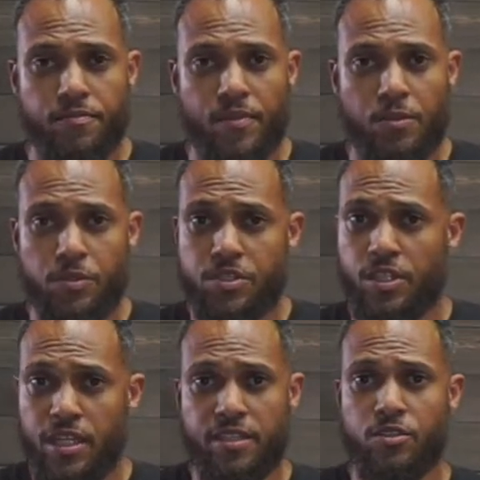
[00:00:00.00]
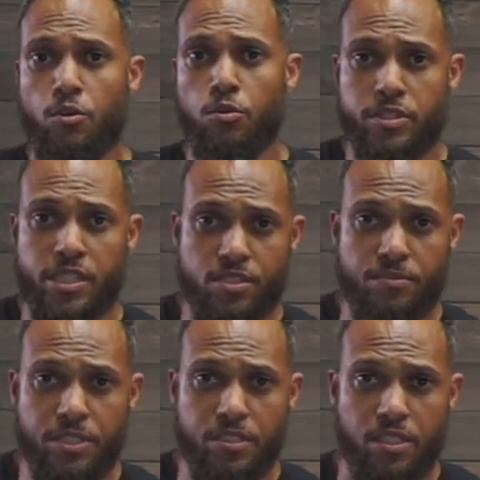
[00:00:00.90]
We see that in the Old
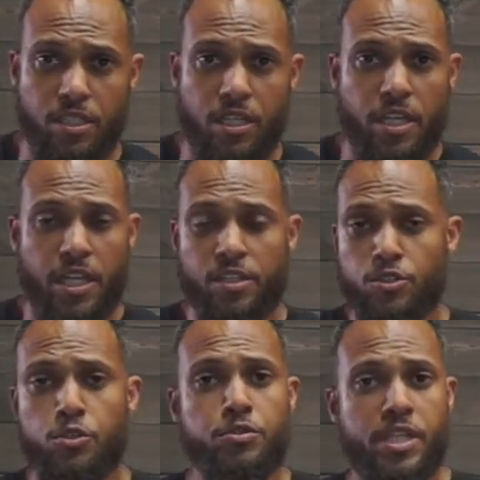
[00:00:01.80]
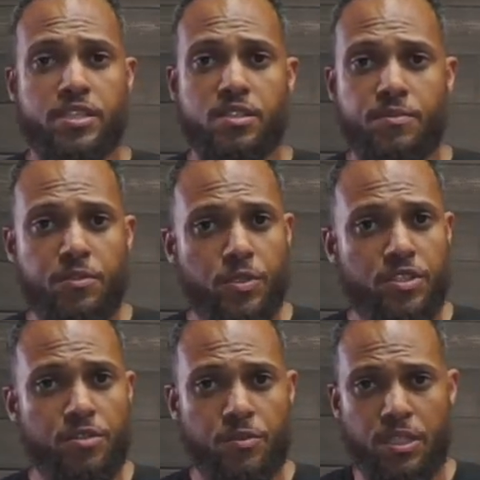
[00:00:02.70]
Testament. In the New Testament,
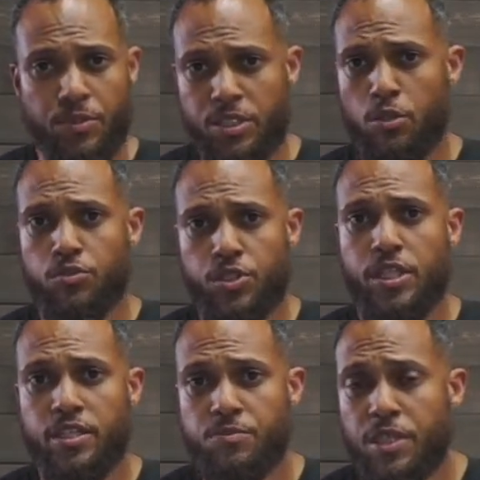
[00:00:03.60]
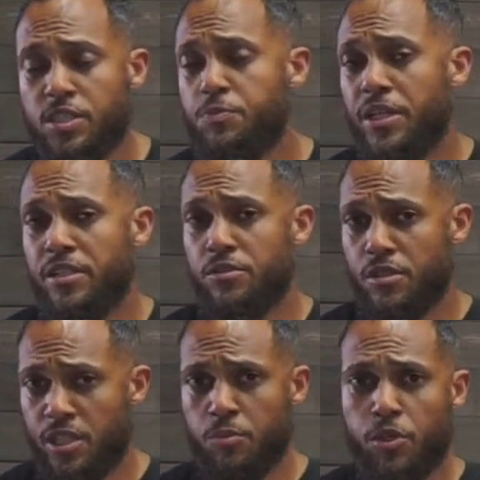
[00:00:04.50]
we don't see it as much, but
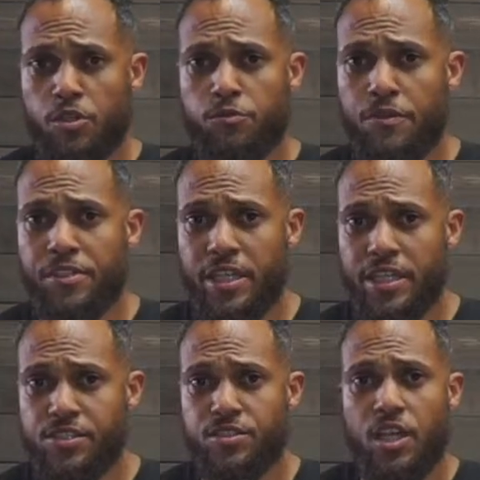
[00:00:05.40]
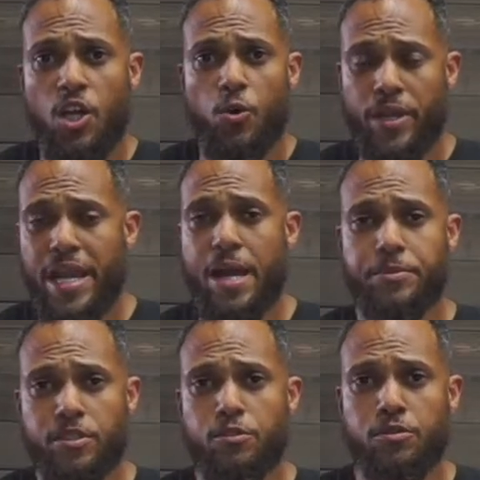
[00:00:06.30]
in the book of Revelations, we
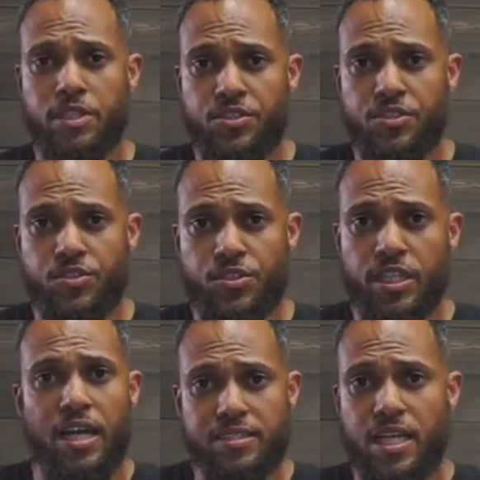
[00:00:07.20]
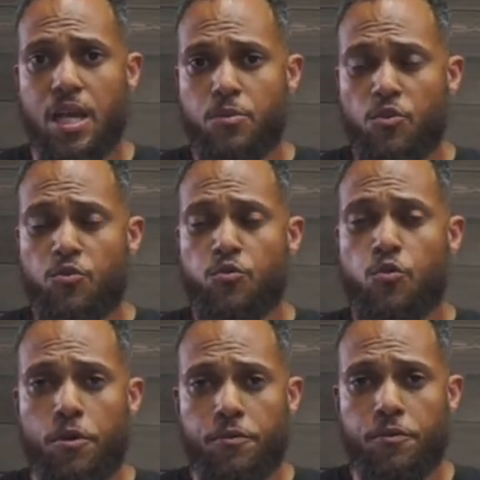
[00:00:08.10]
absolutely see a time of
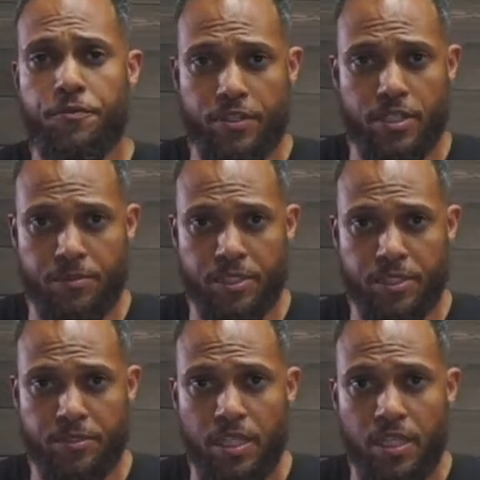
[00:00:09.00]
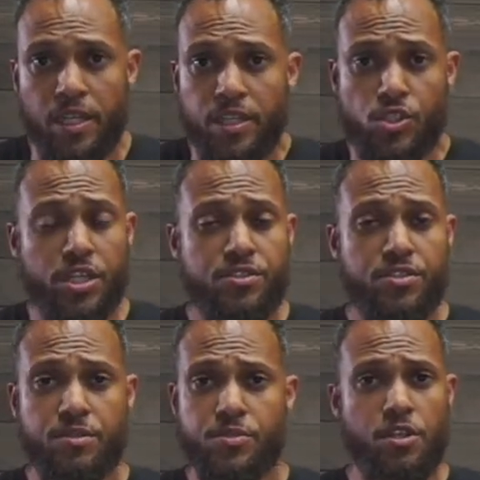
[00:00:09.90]
warfare coming. Jesus himself
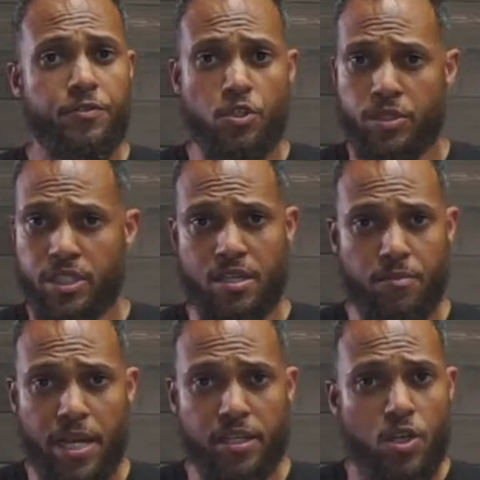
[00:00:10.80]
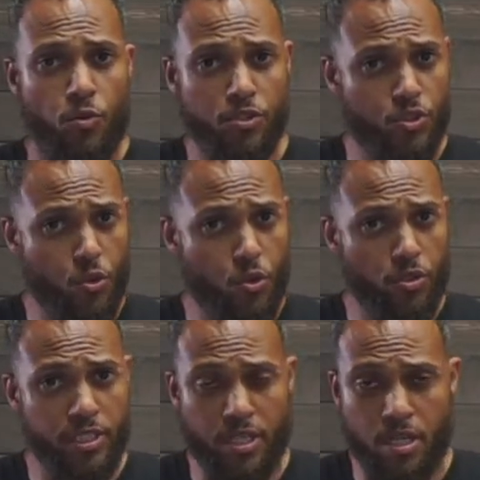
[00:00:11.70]
is going to come back with a sword that
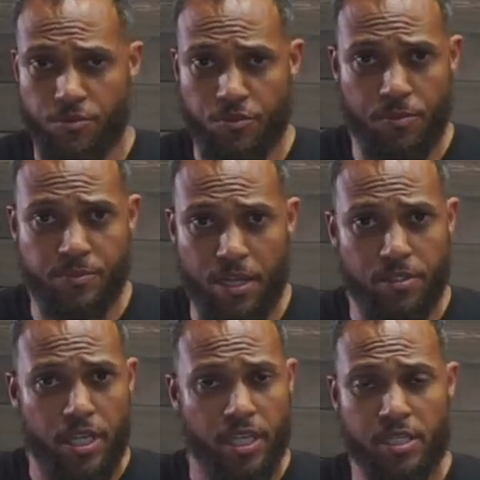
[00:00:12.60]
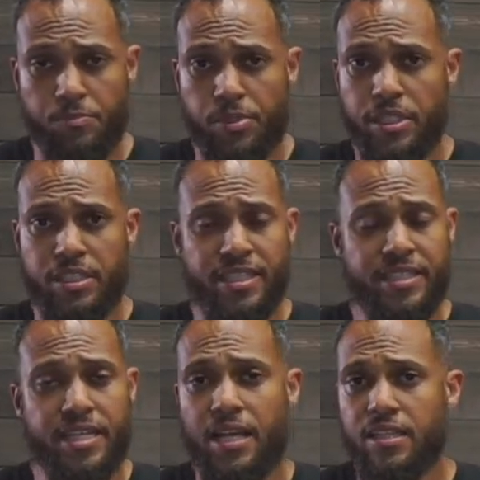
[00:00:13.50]
comes from his mouth and completely
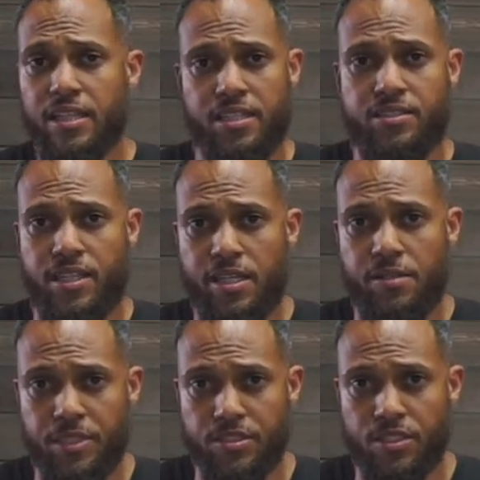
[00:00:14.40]
annihilate his enemies.